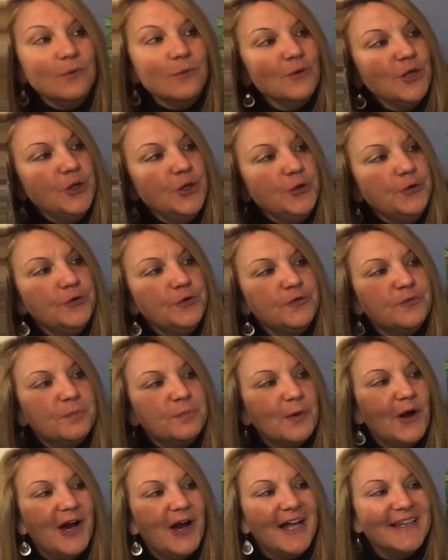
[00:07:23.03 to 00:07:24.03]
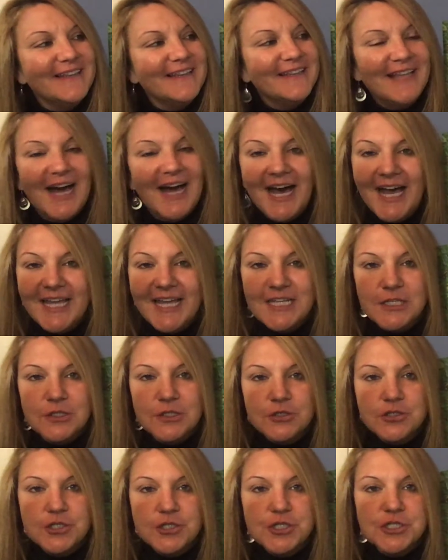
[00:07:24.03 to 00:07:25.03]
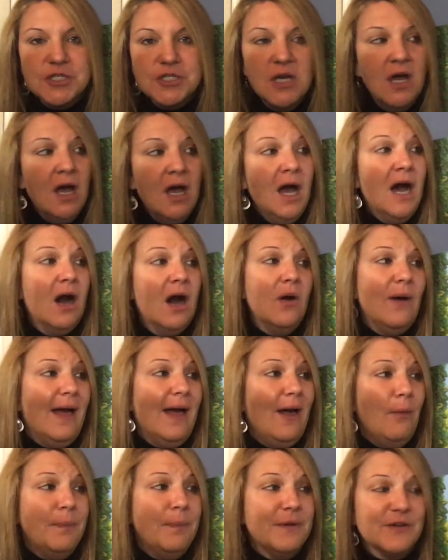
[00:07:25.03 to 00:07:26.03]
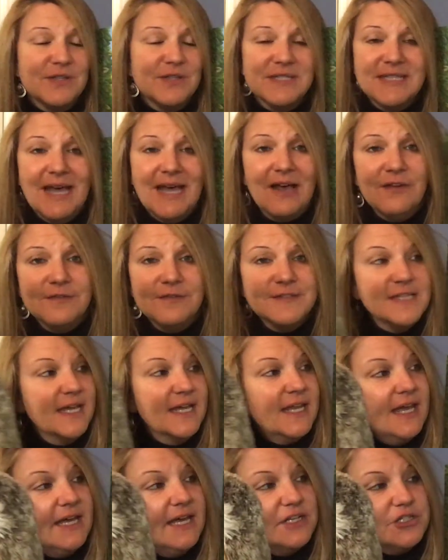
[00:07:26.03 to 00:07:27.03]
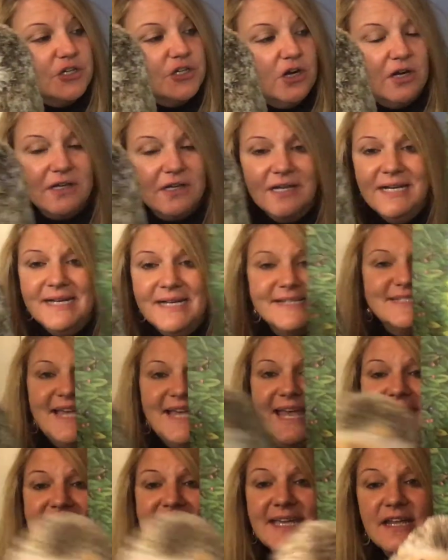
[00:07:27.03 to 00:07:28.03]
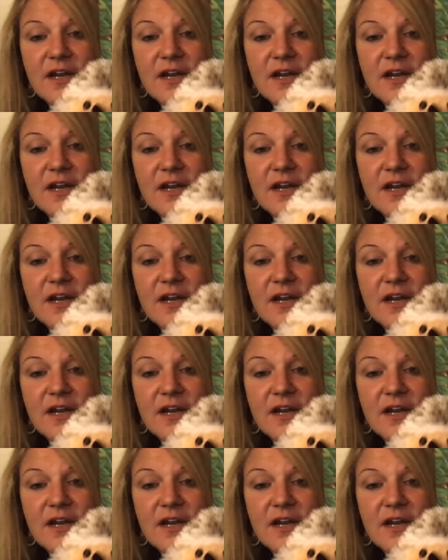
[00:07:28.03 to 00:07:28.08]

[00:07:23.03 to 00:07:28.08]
"you've brought lunch." "Oh, help yourself," said Hedgehog. "Take it